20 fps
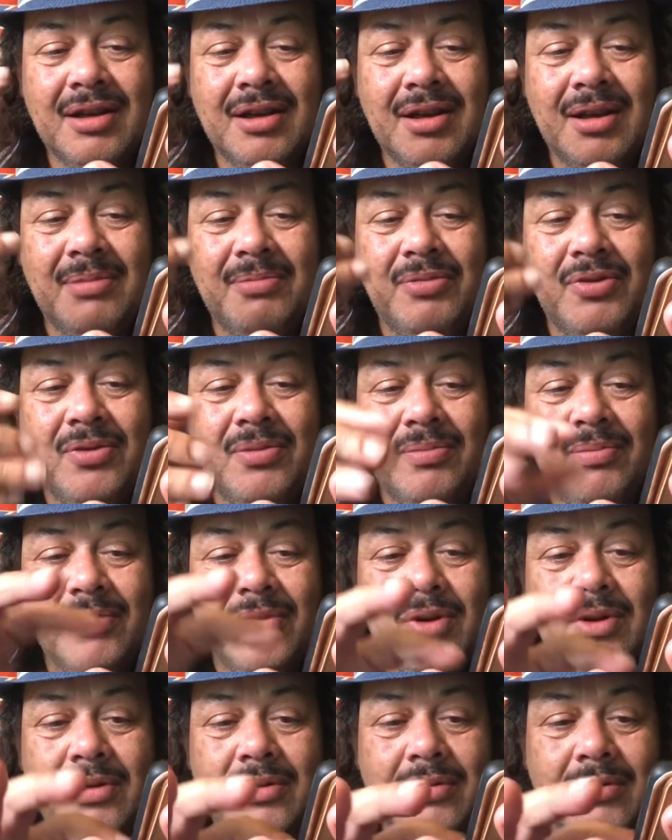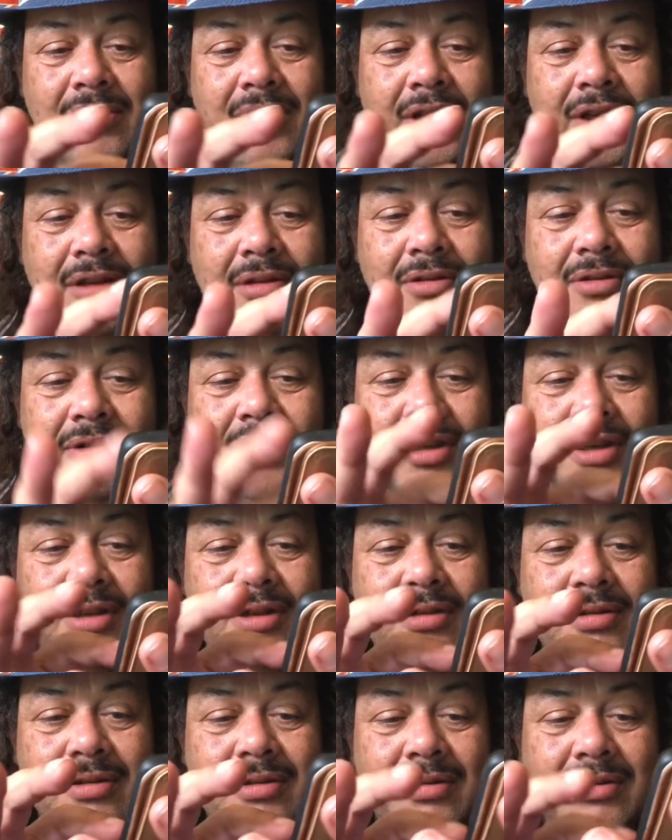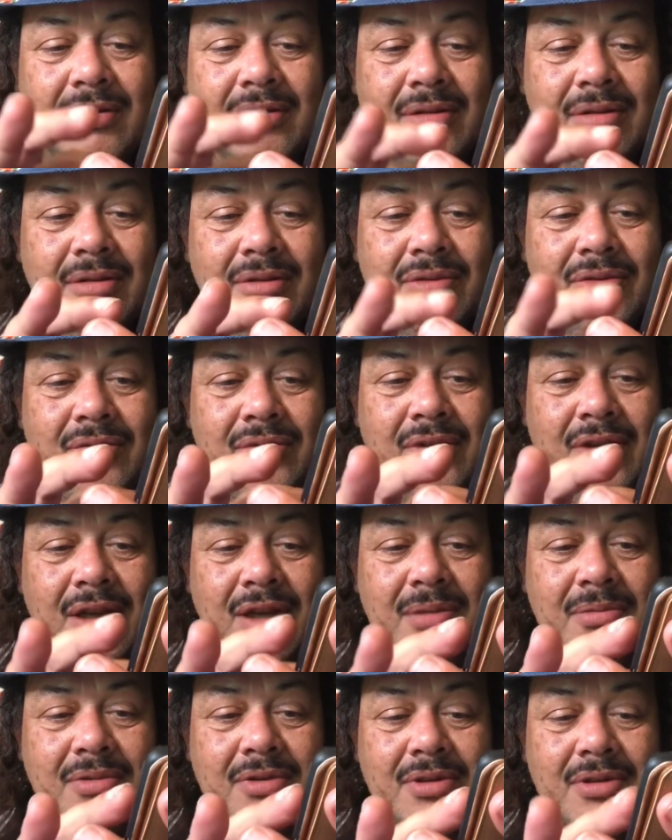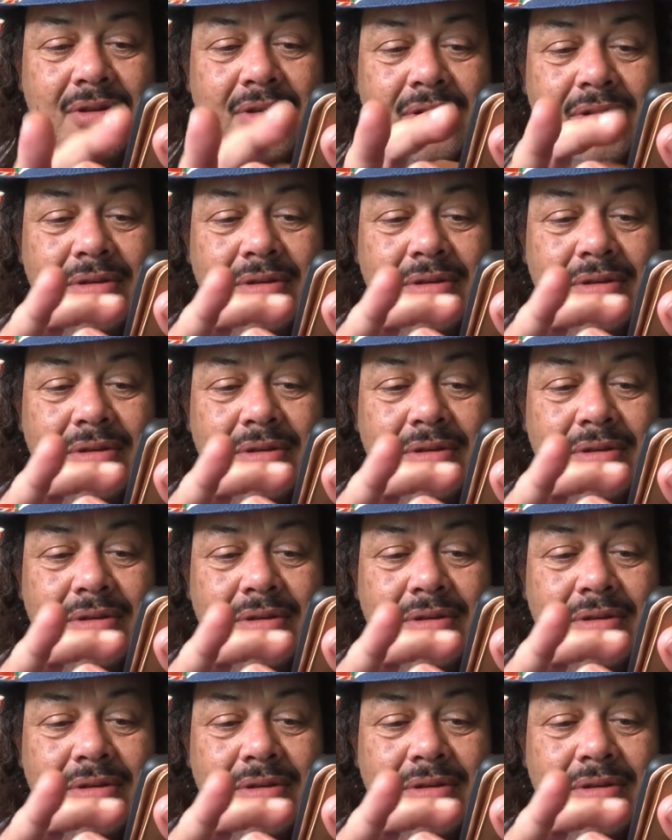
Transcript: and boom! Oh, incorrect, 2 times.